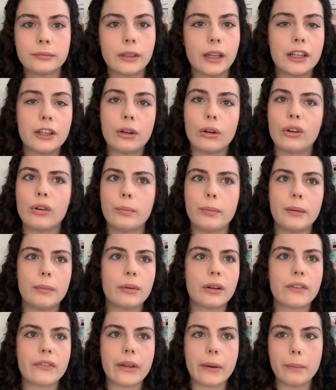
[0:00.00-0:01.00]
I know a lot of people
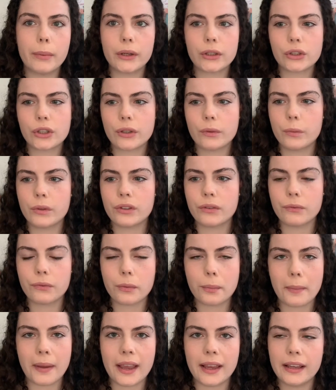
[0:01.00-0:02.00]
love that book, just wasn't for
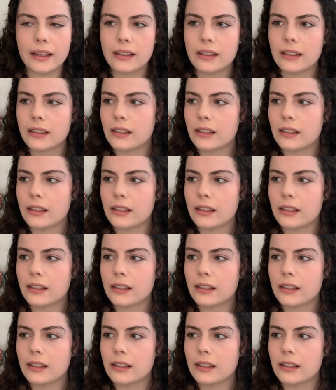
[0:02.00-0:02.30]
me.